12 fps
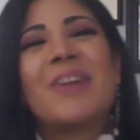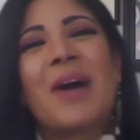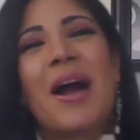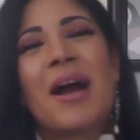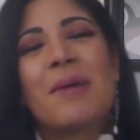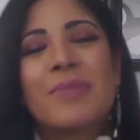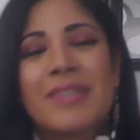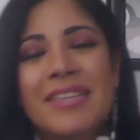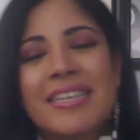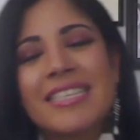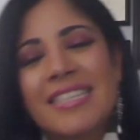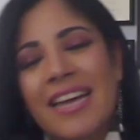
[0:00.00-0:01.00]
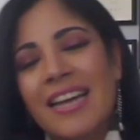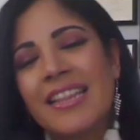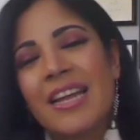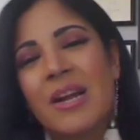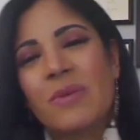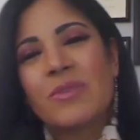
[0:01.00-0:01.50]
So I'm really
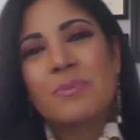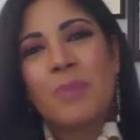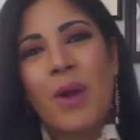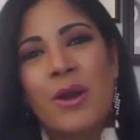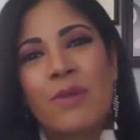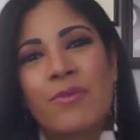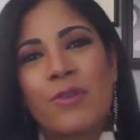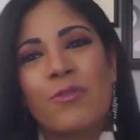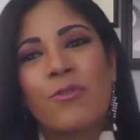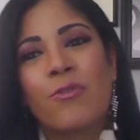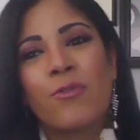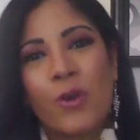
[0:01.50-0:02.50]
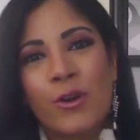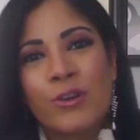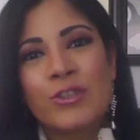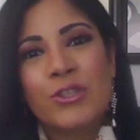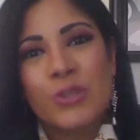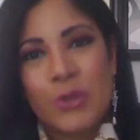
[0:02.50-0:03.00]
excited that I was part of the
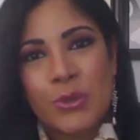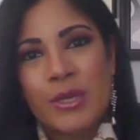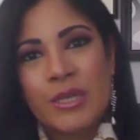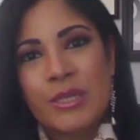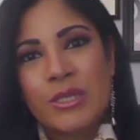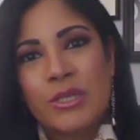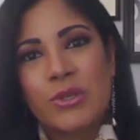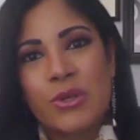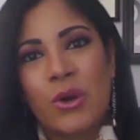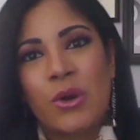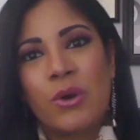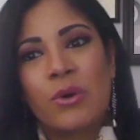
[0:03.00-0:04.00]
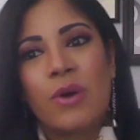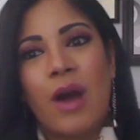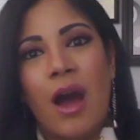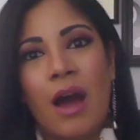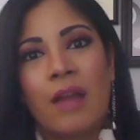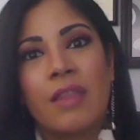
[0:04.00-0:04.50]
first students to
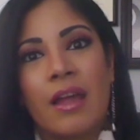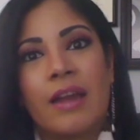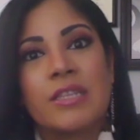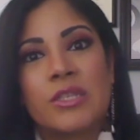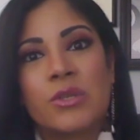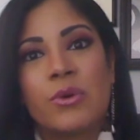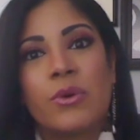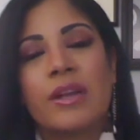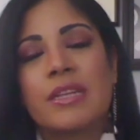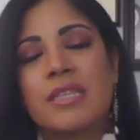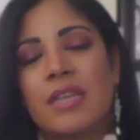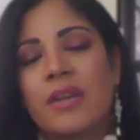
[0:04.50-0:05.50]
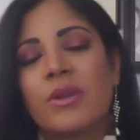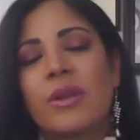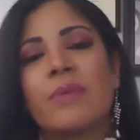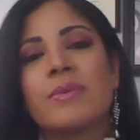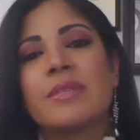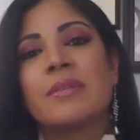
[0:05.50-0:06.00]
go online school. And I
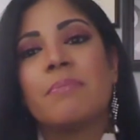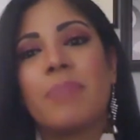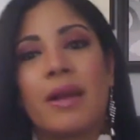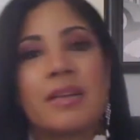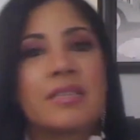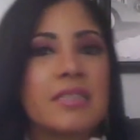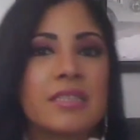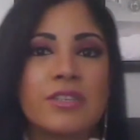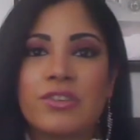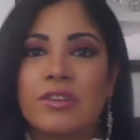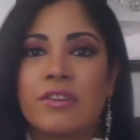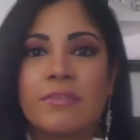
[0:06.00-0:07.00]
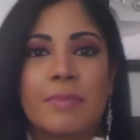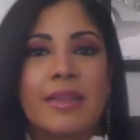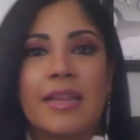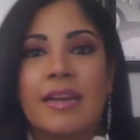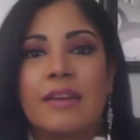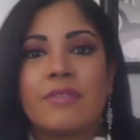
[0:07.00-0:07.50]
tell you, it was the best decision
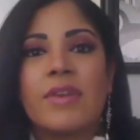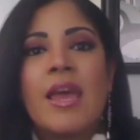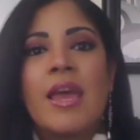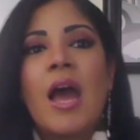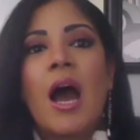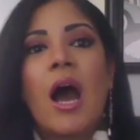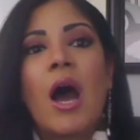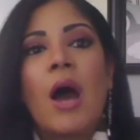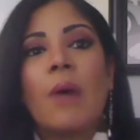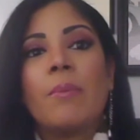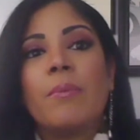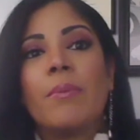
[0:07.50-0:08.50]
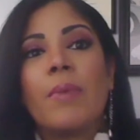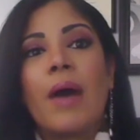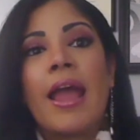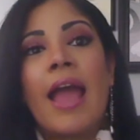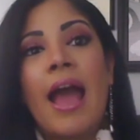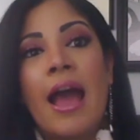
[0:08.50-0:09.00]
of my life. I
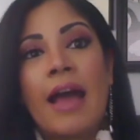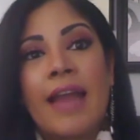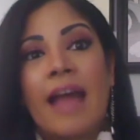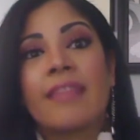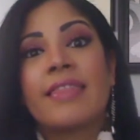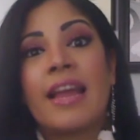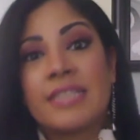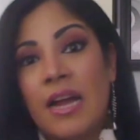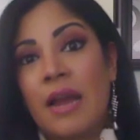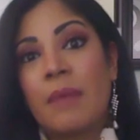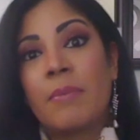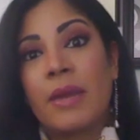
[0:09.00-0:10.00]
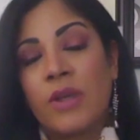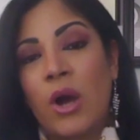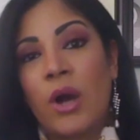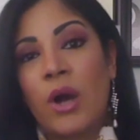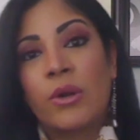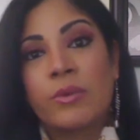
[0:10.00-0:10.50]
had, at that time,
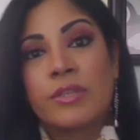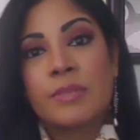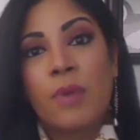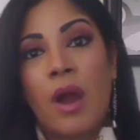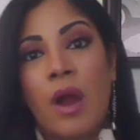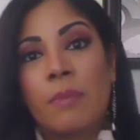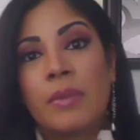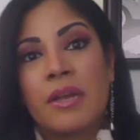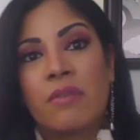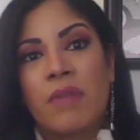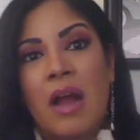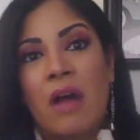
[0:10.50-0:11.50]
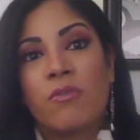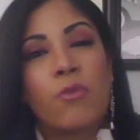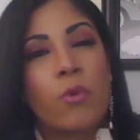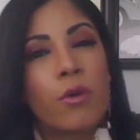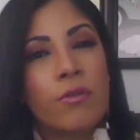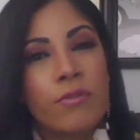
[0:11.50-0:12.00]
my daughter was probably
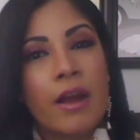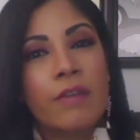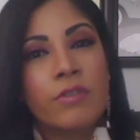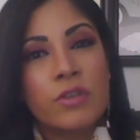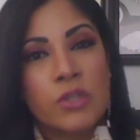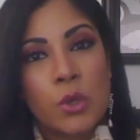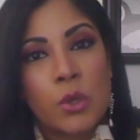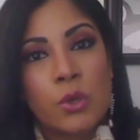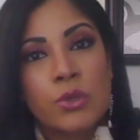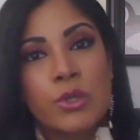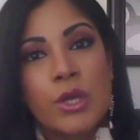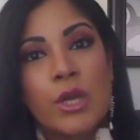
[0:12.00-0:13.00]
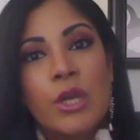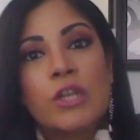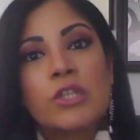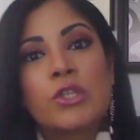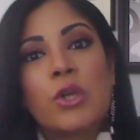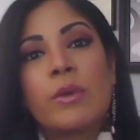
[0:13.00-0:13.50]
around 4 or 5 years old.
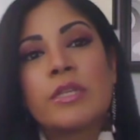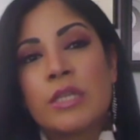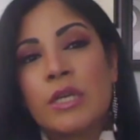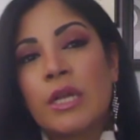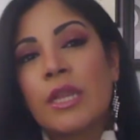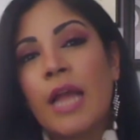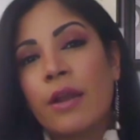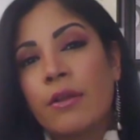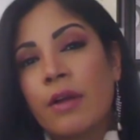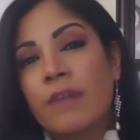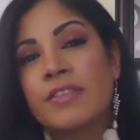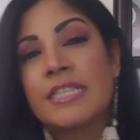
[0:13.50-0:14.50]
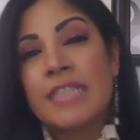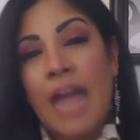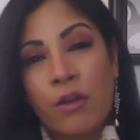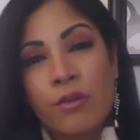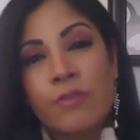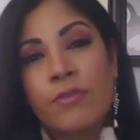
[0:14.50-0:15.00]
So it took a lot of
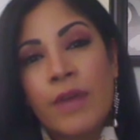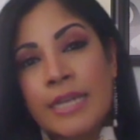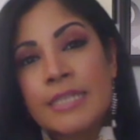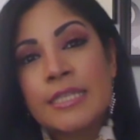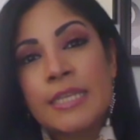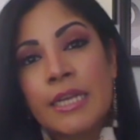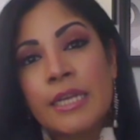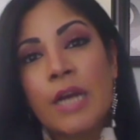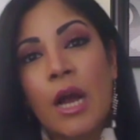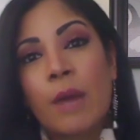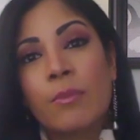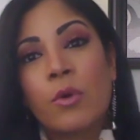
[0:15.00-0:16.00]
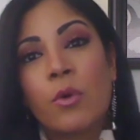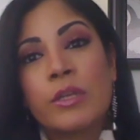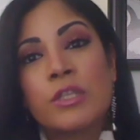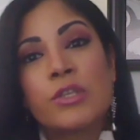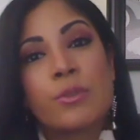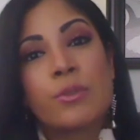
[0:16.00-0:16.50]
sacrificing.
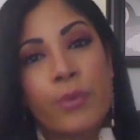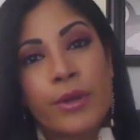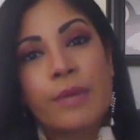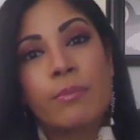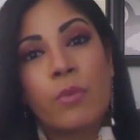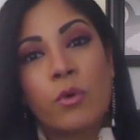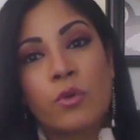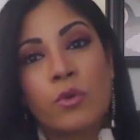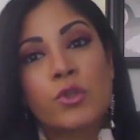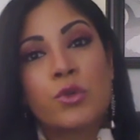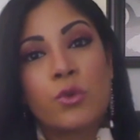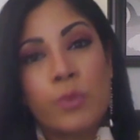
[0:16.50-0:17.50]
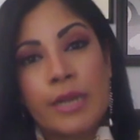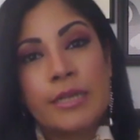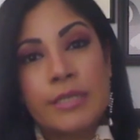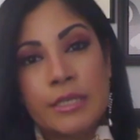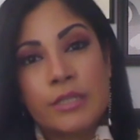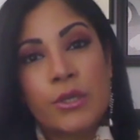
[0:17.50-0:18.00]
I'm going to the brick and mortar school
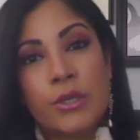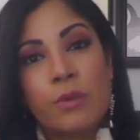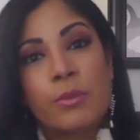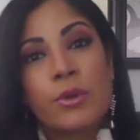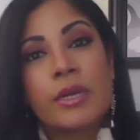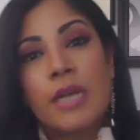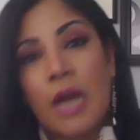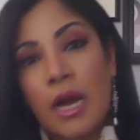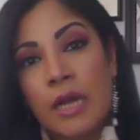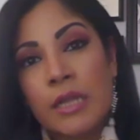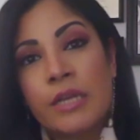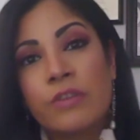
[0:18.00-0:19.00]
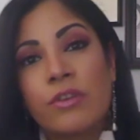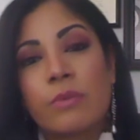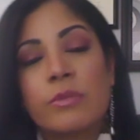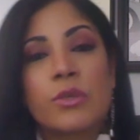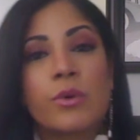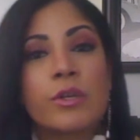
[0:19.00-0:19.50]
when I did the community
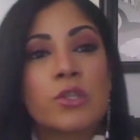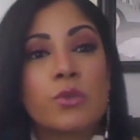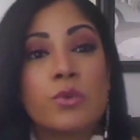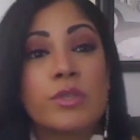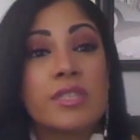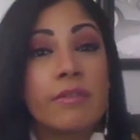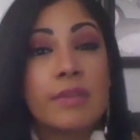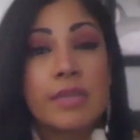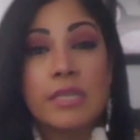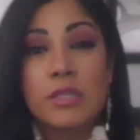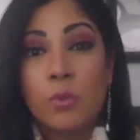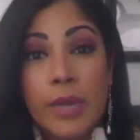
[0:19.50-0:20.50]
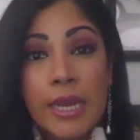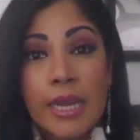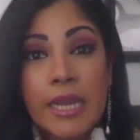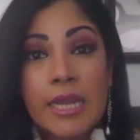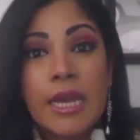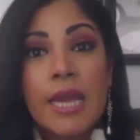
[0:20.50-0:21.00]
college. I was going to school 7 days a
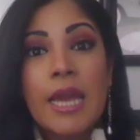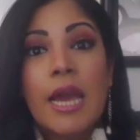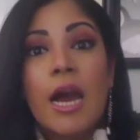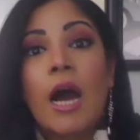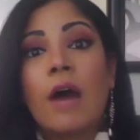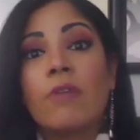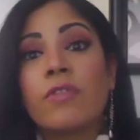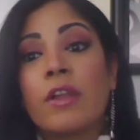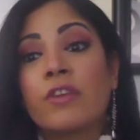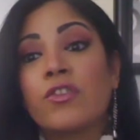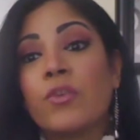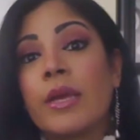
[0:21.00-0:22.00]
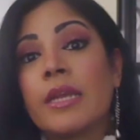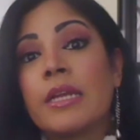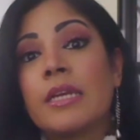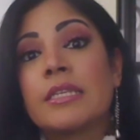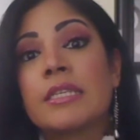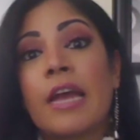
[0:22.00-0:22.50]
week,
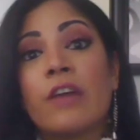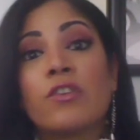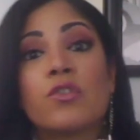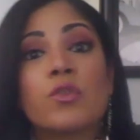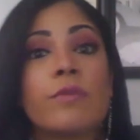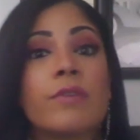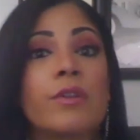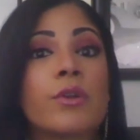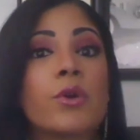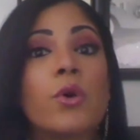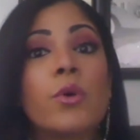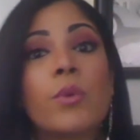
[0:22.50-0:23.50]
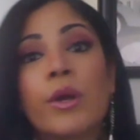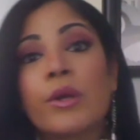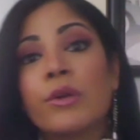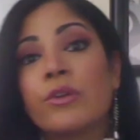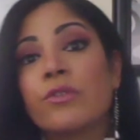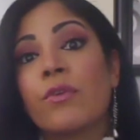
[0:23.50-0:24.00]
fluctuating schedules with other
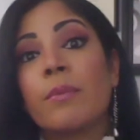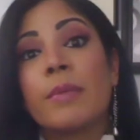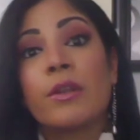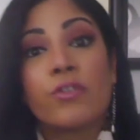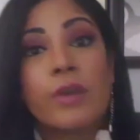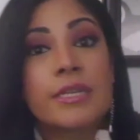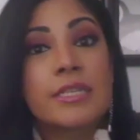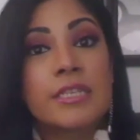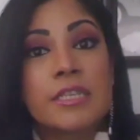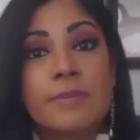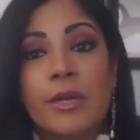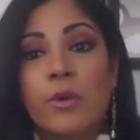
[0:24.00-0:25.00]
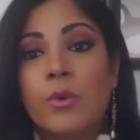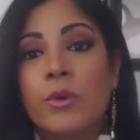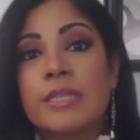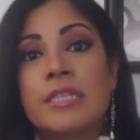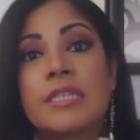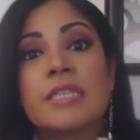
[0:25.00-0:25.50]
coworkers for me to try to assist my
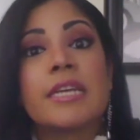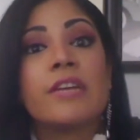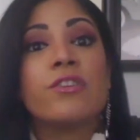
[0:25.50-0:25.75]
courses.